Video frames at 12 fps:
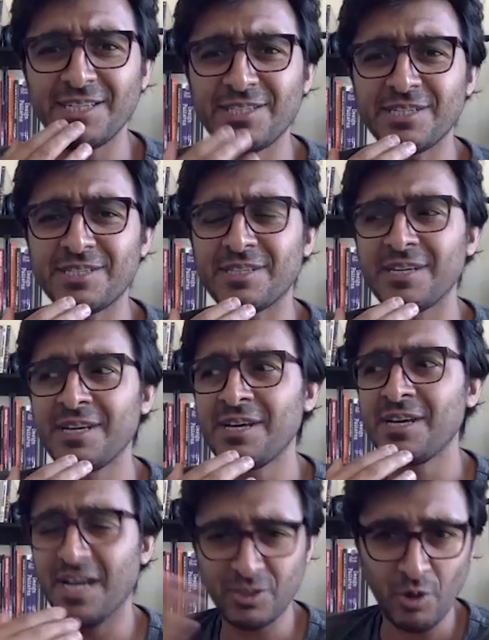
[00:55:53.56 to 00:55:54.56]
just
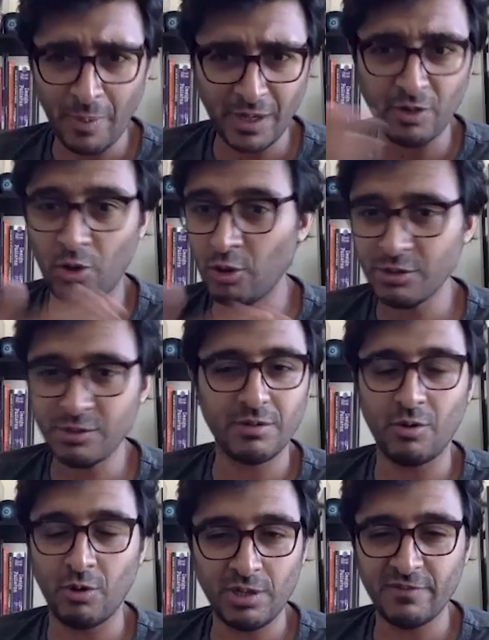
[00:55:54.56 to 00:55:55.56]
it's about
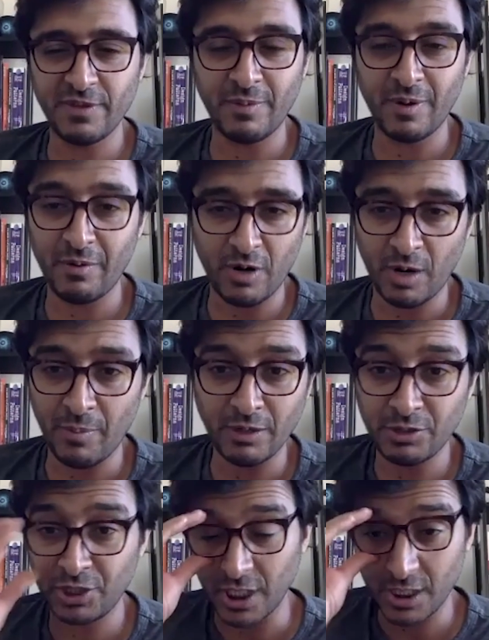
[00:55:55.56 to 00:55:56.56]
all of them are about
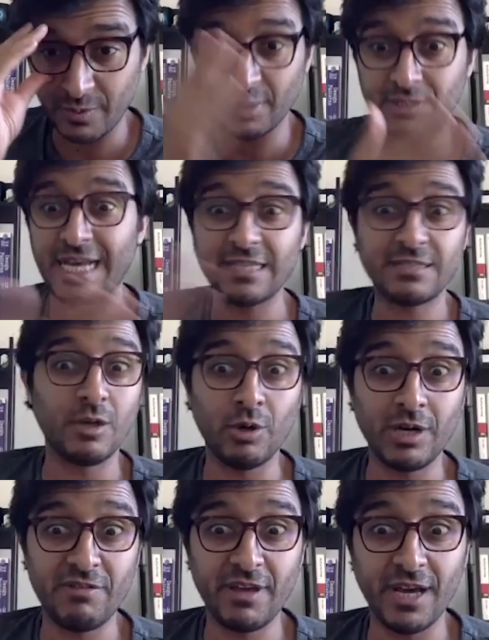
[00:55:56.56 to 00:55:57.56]
GIs, because that's the
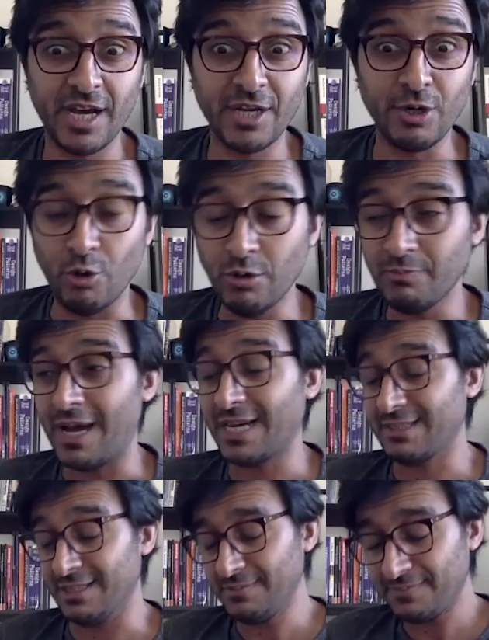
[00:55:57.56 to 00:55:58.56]
only thing I know back
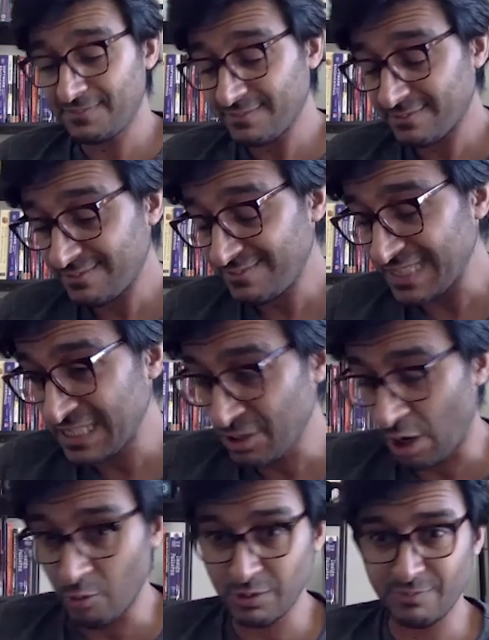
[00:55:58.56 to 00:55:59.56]
then. So
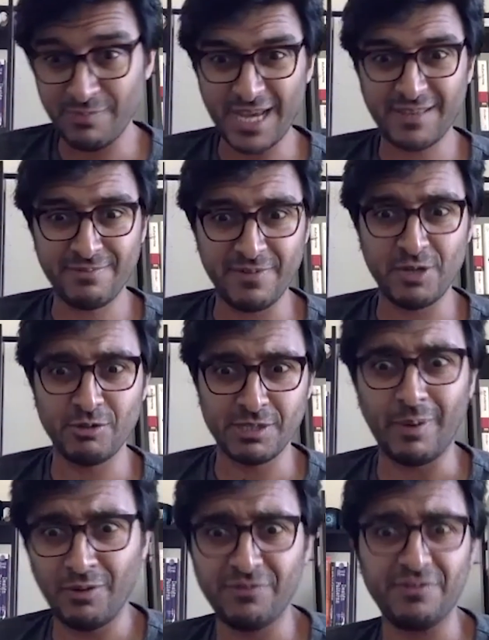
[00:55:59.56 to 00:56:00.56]
I would make videos
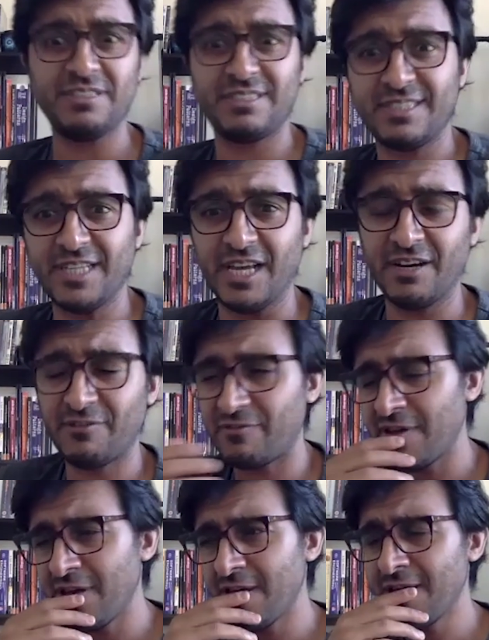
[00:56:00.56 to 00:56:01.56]
about this stuff,
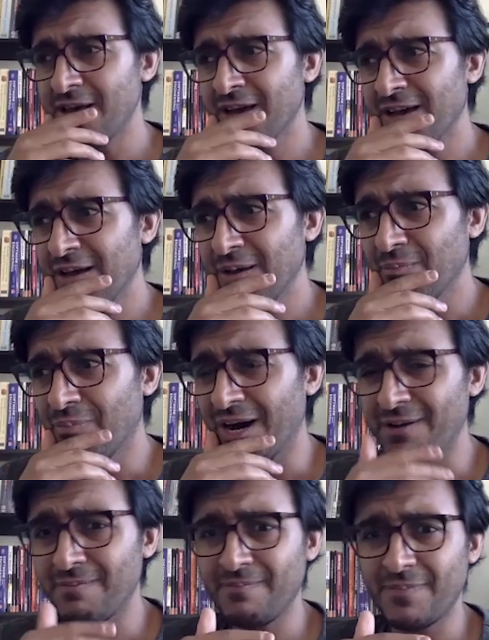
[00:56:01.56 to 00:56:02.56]
but
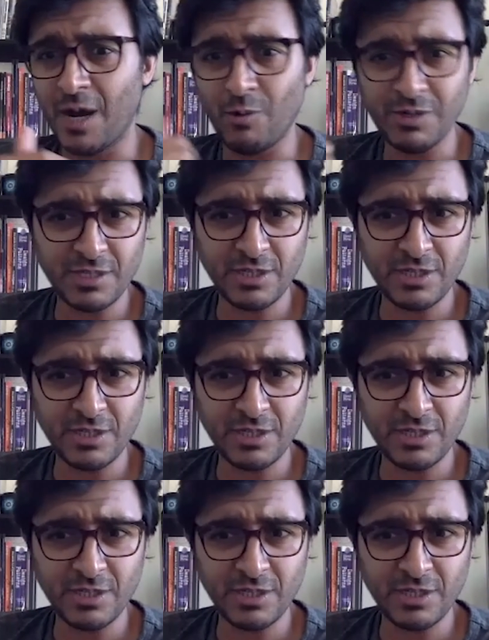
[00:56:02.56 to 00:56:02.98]
I wasn't